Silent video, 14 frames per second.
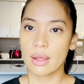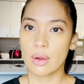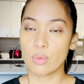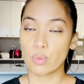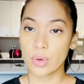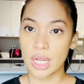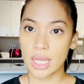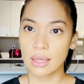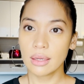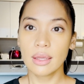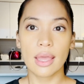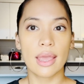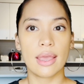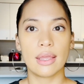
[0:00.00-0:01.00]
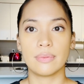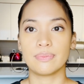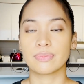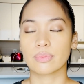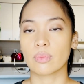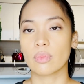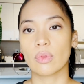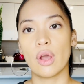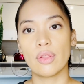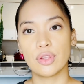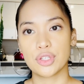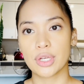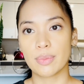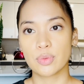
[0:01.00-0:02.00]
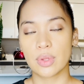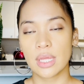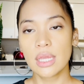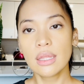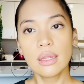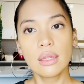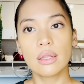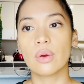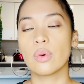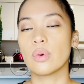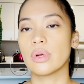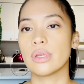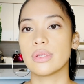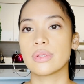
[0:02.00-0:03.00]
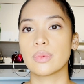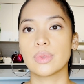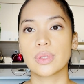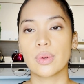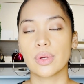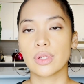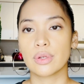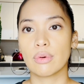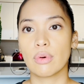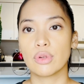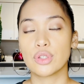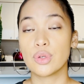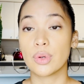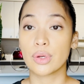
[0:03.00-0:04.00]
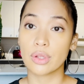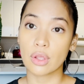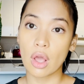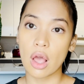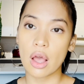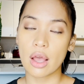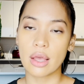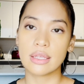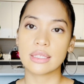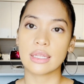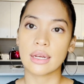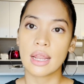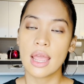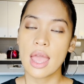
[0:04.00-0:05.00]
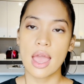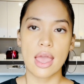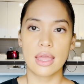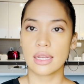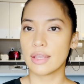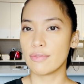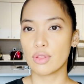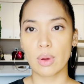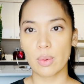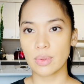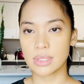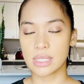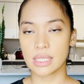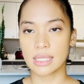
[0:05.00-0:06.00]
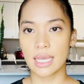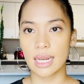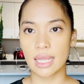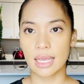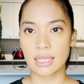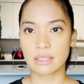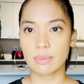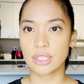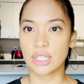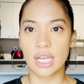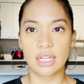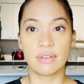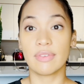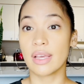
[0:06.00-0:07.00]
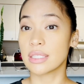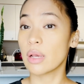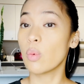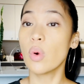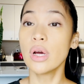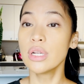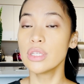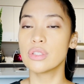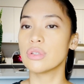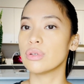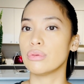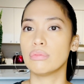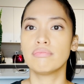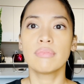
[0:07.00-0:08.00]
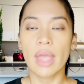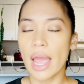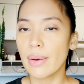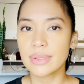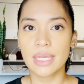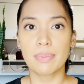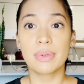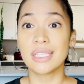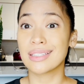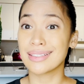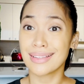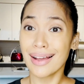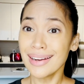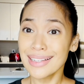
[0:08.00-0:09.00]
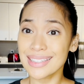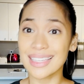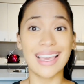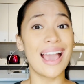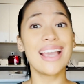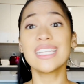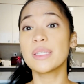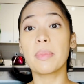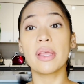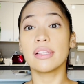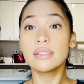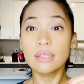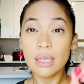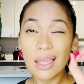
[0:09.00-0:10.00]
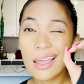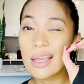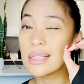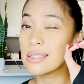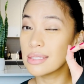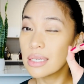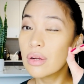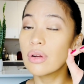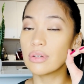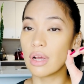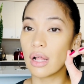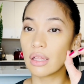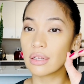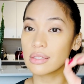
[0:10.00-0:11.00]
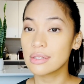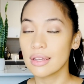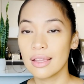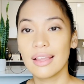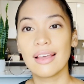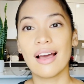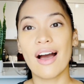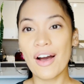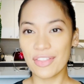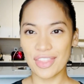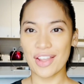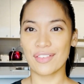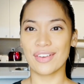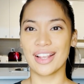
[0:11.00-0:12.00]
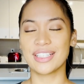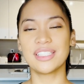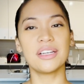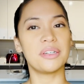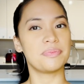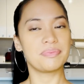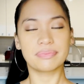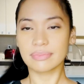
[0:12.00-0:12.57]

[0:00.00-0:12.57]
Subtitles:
ring and all the gems within it was going to a good cause. And even though I wasn't getting as much out of it as I wanted to, I was at peace, because honestly, I spent $0 on that ring. So